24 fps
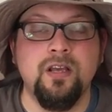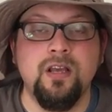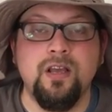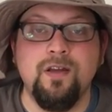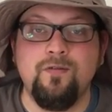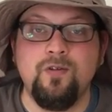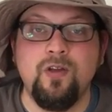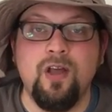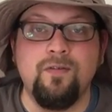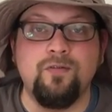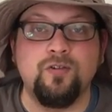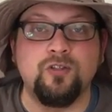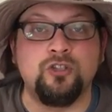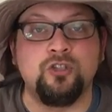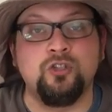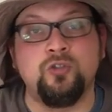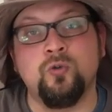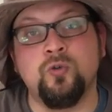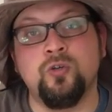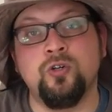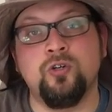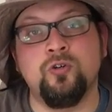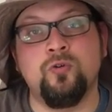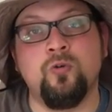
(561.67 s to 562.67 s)
if you have a
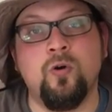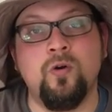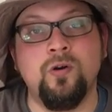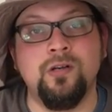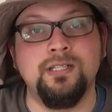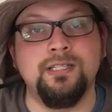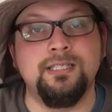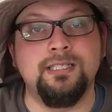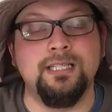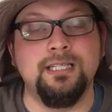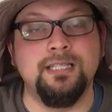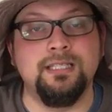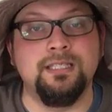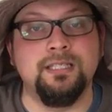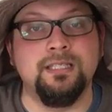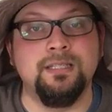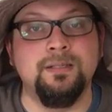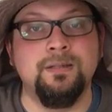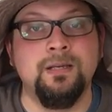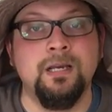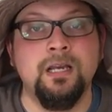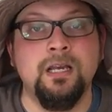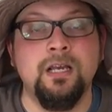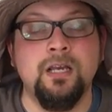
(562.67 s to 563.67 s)
shorter growing
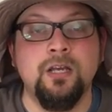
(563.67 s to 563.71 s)
season,